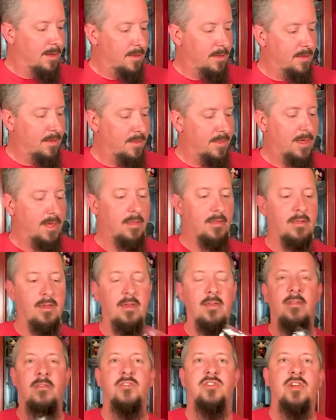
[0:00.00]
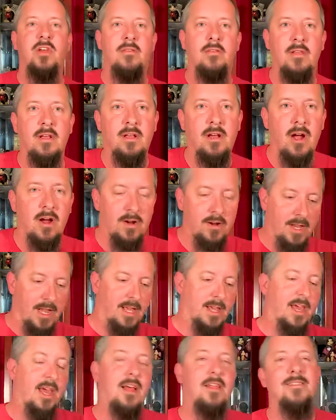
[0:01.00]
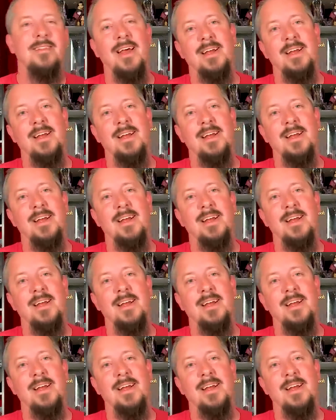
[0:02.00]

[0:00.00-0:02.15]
So this is just a car decal.